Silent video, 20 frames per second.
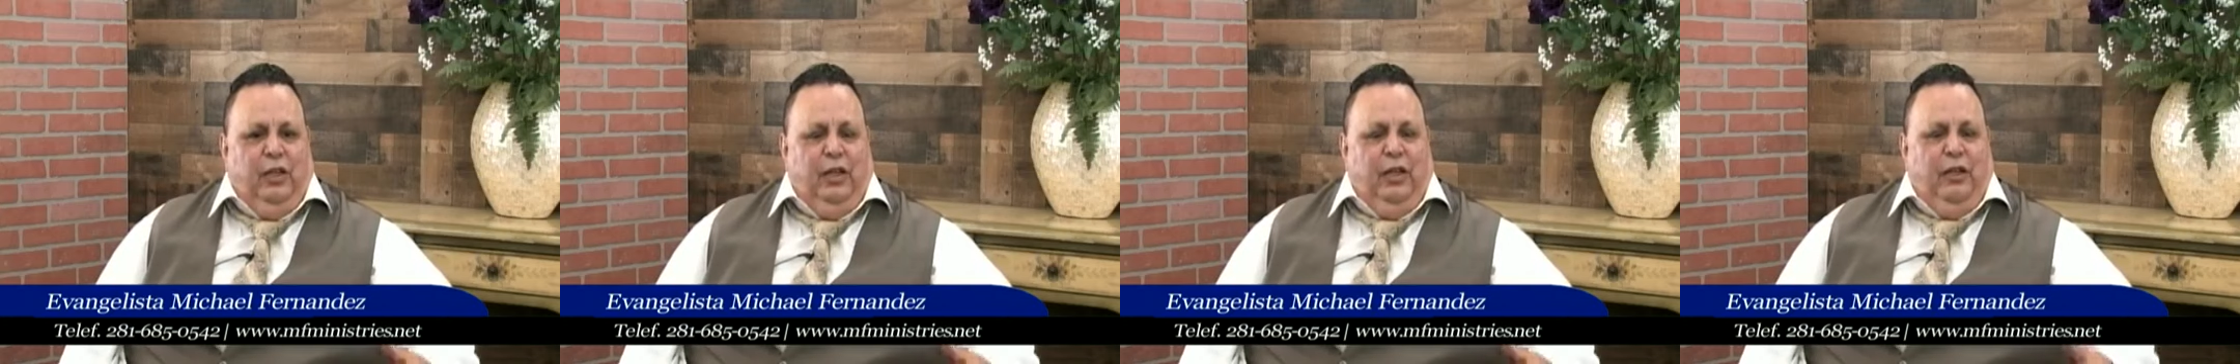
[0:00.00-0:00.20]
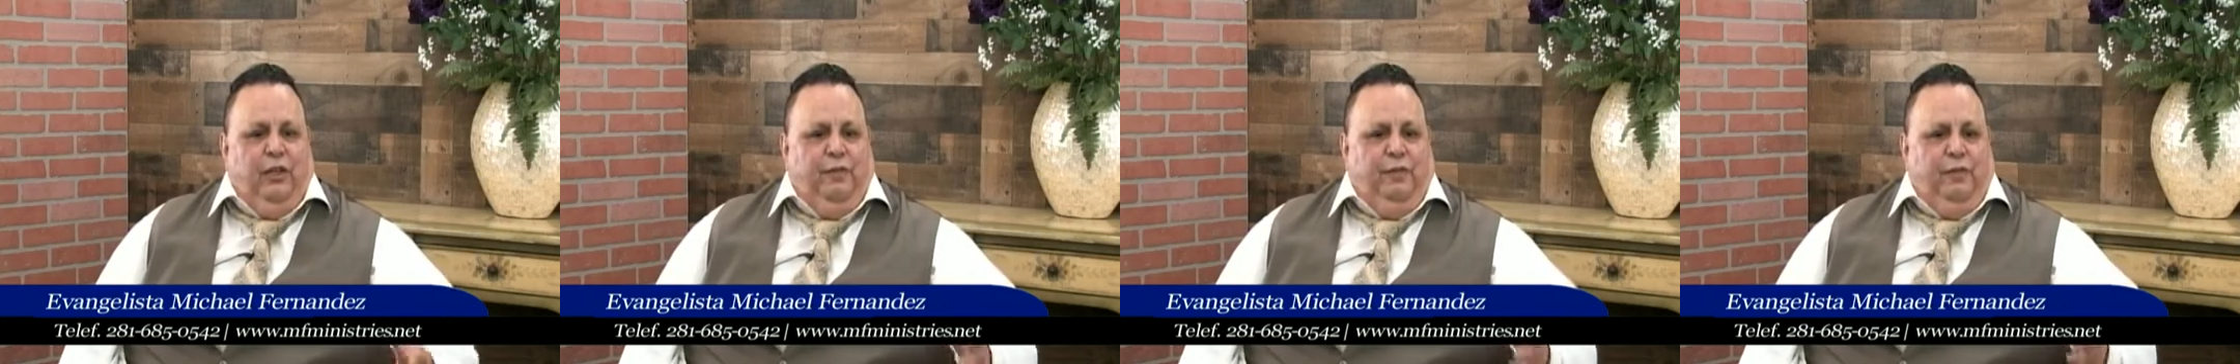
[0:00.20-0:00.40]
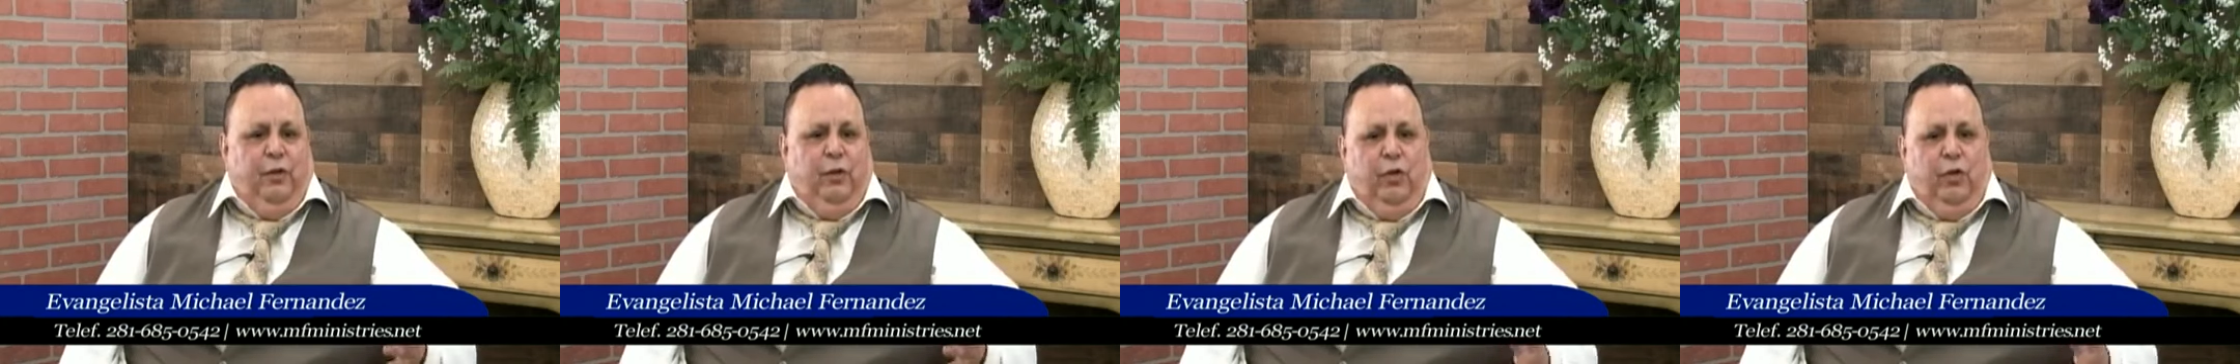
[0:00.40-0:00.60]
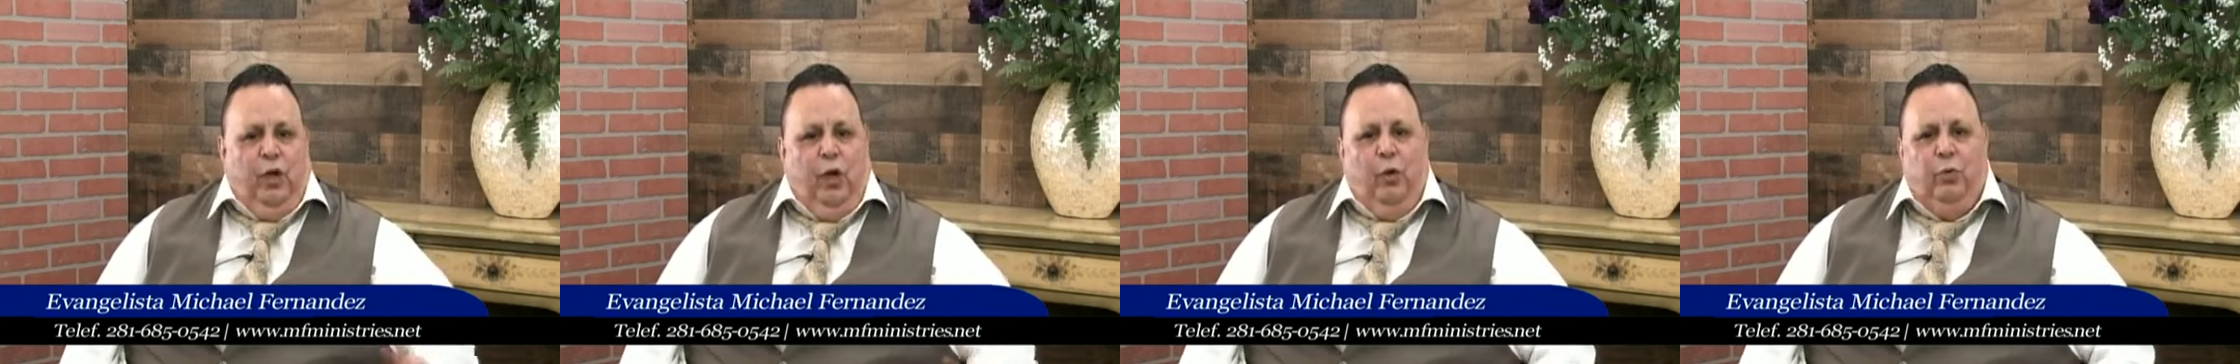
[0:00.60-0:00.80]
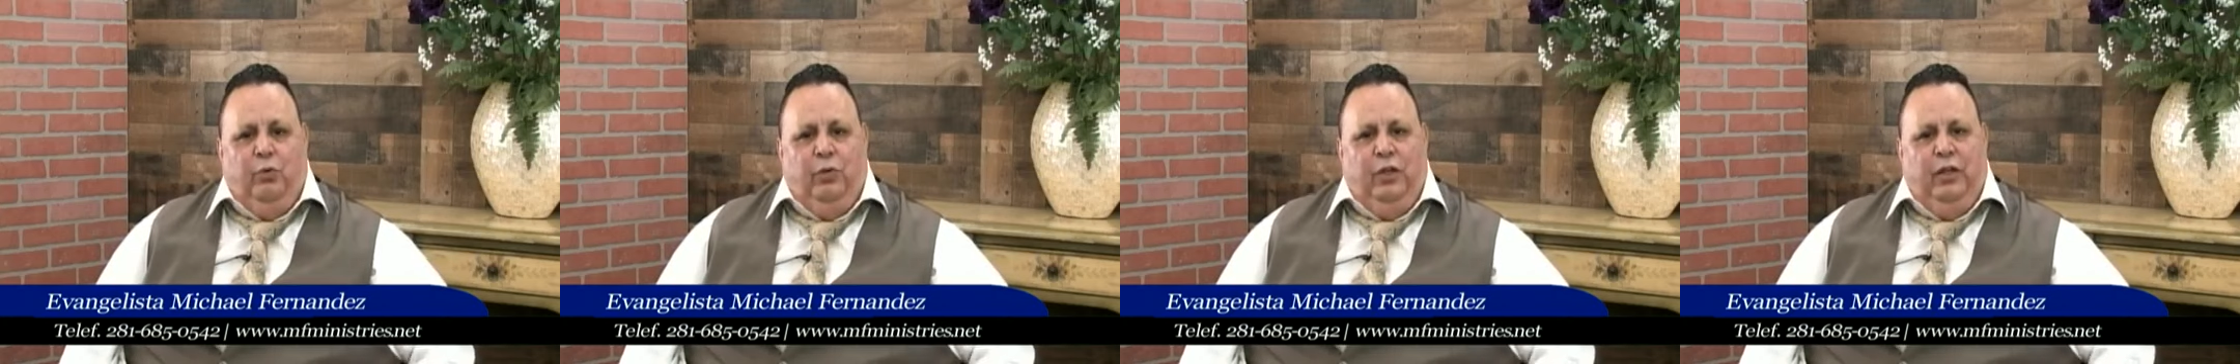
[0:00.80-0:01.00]
and you feel
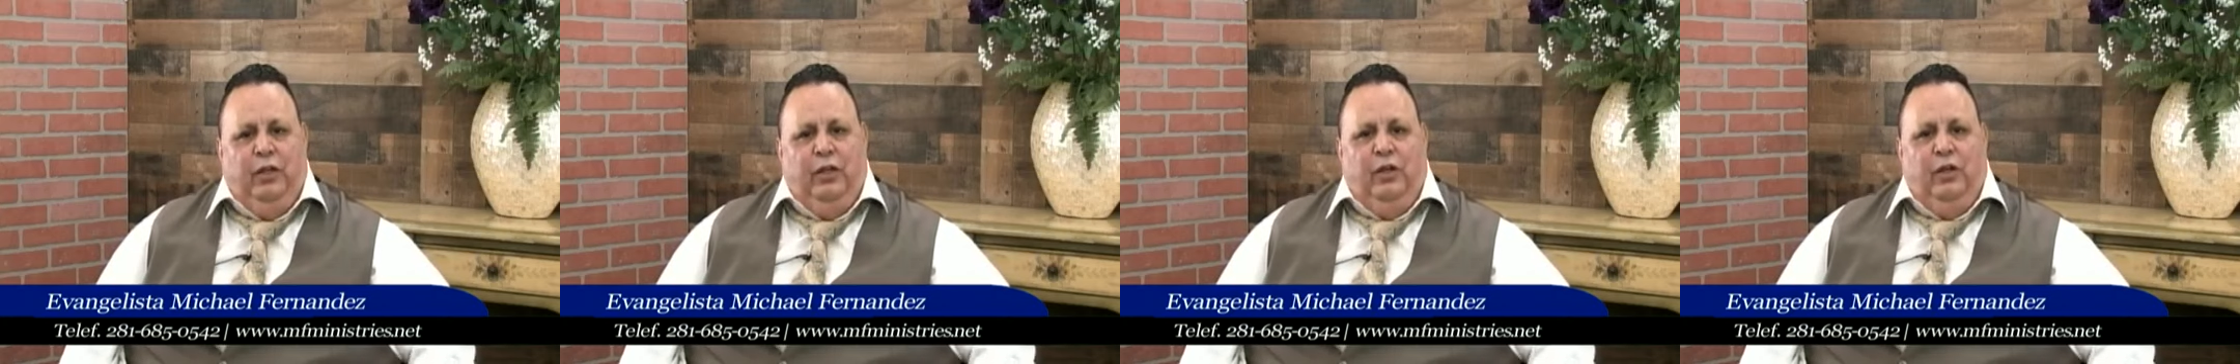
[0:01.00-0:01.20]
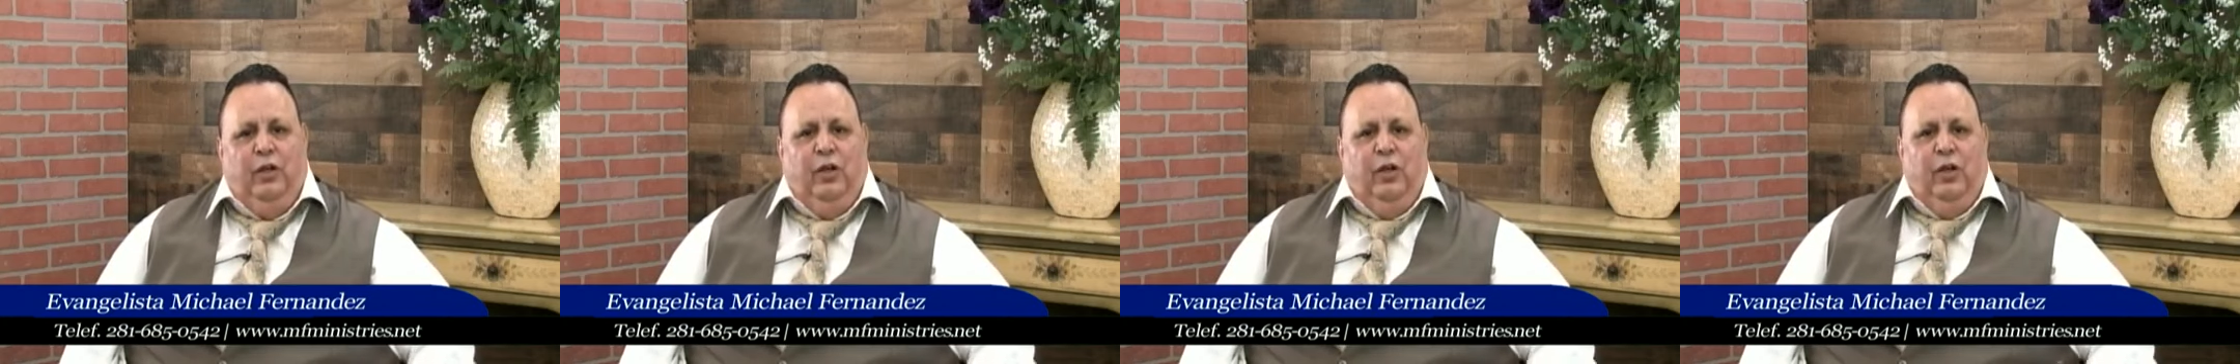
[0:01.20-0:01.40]
lonely,